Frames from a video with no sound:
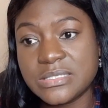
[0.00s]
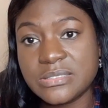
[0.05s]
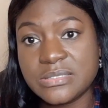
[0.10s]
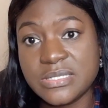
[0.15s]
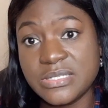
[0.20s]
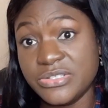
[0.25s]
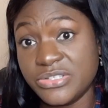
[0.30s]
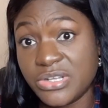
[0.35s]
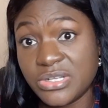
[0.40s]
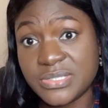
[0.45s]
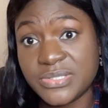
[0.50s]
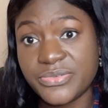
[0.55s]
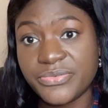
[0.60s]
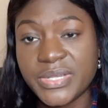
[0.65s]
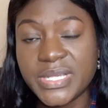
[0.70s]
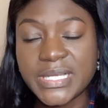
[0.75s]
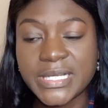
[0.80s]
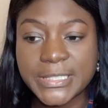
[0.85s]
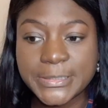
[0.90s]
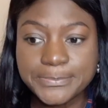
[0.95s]
in Costa
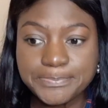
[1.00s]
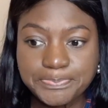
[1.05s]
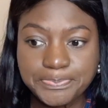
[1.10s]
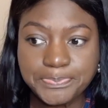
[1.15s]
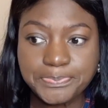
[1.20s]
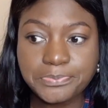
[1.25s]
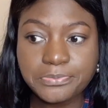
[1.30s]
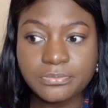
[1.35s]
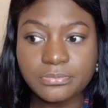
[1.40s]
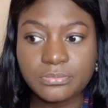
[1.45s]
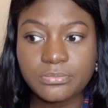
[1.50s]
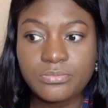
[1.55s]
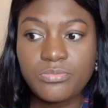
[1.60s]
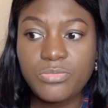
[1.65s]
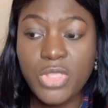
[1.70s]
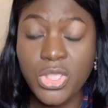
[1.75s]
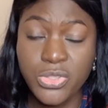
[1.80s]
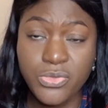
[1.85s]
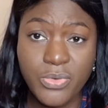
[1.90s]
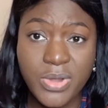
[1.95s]
Rica,
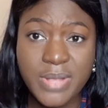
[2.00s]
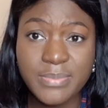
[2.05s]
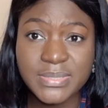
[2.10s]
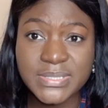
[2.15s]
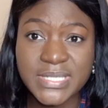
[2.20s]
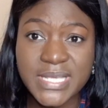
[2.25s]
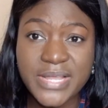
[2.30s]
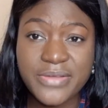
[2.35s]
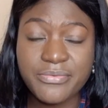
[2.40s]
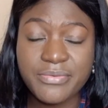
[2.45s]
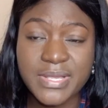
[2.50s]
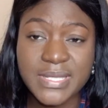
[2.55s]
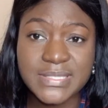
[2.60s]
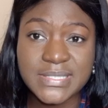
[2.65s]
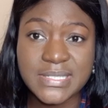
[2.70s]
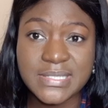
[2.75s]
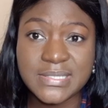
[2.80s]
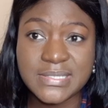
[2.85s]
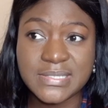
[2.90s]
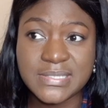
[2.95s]
you were able to get
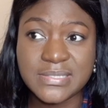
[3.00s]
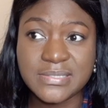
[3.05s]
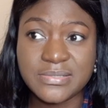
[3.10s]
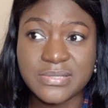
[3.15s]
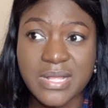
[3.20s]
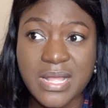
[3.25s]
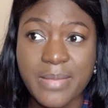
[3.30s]
raises